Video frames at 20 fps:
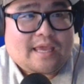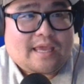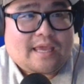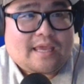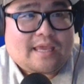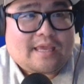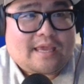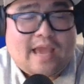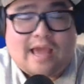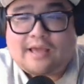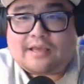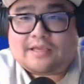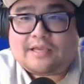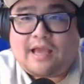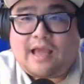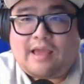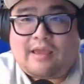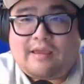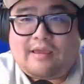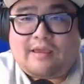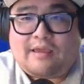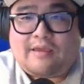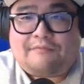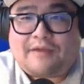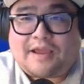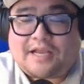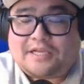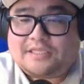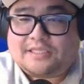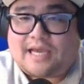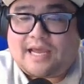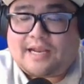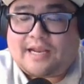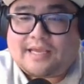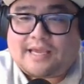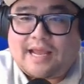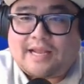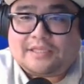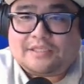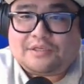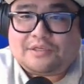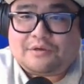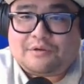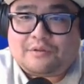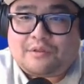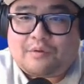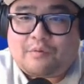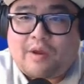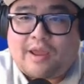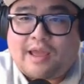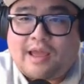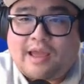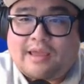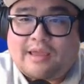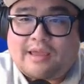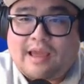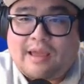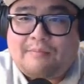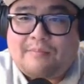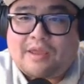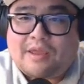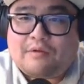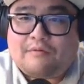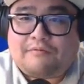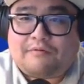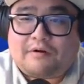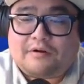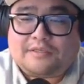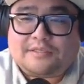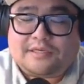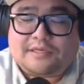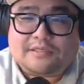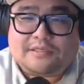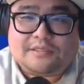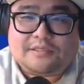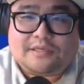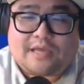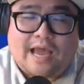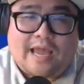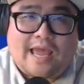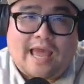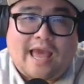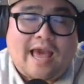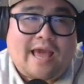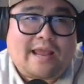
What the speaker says: yeah, if I can just kinda get into the way I met you first is I had